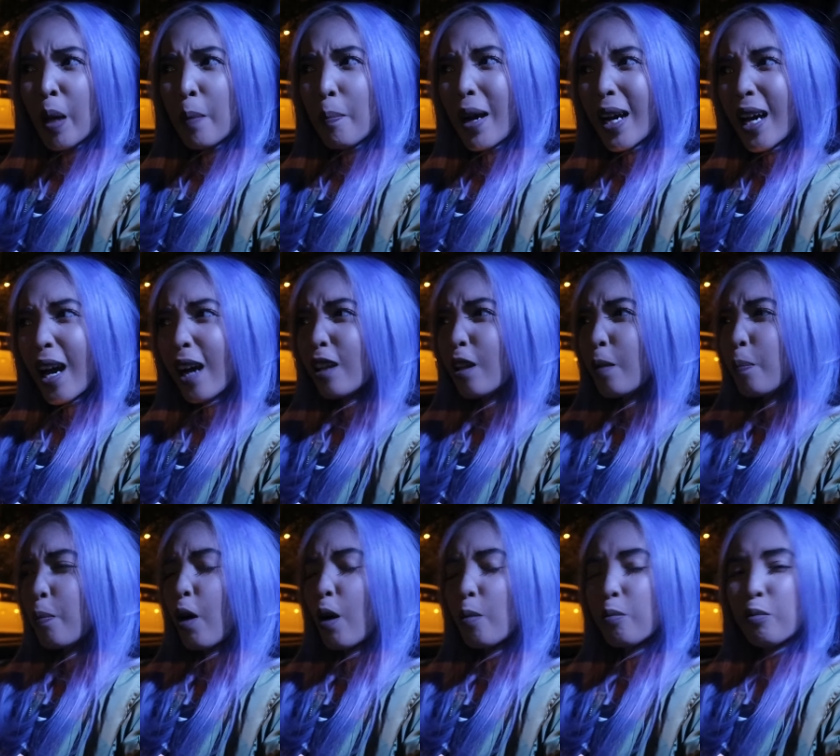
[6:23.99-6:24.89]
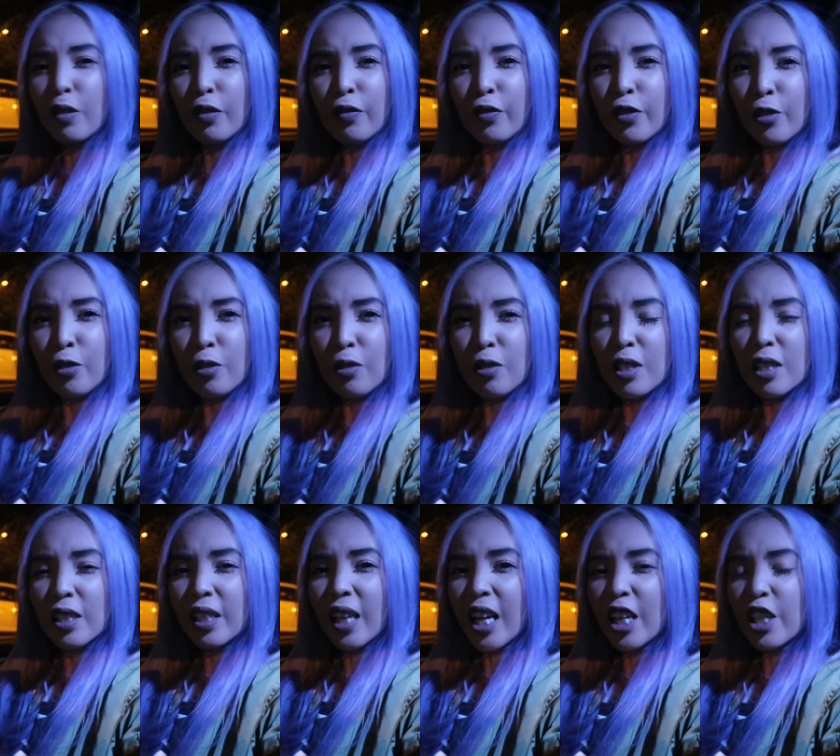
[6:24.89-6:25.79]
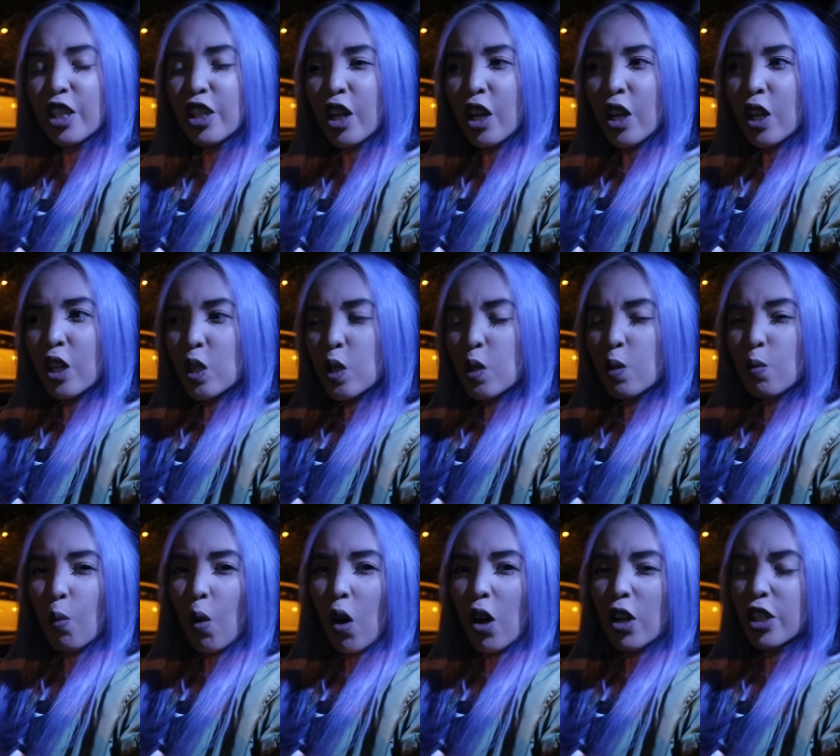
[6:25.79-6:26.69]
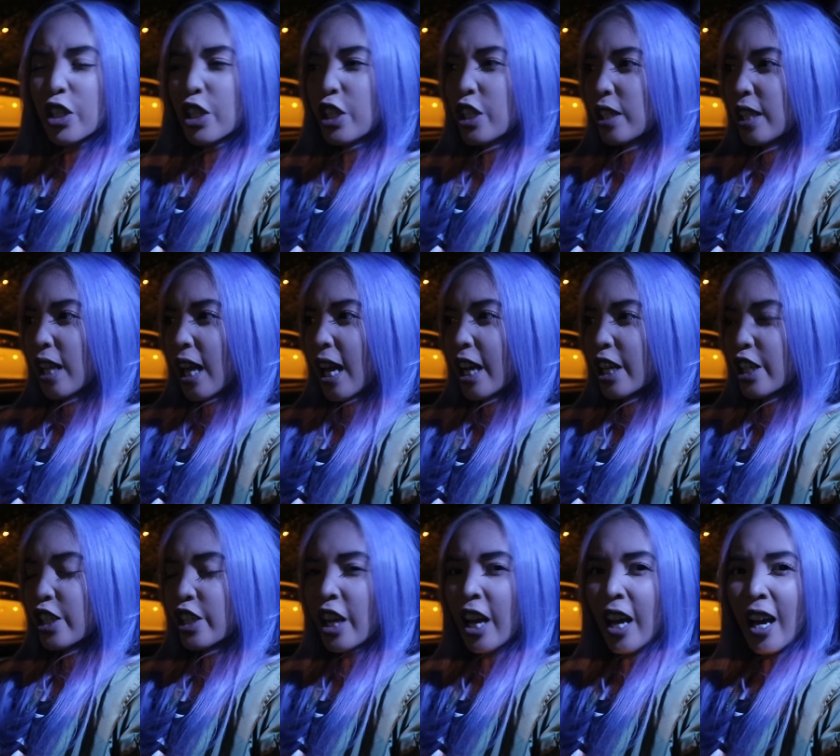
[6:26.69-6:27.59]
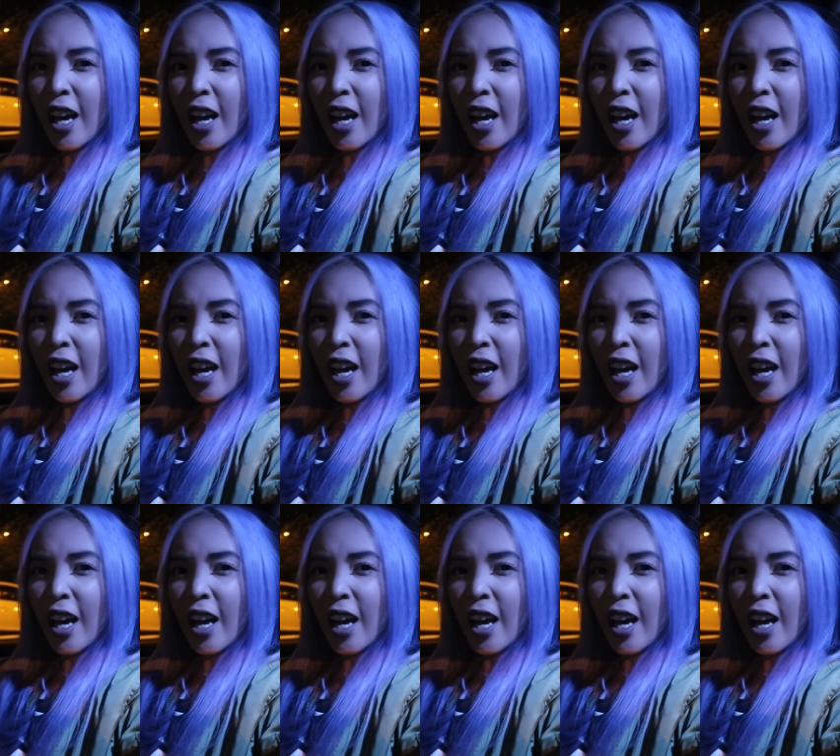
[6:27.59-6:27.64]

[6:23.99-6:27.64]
my Colourpop review slash swatch slash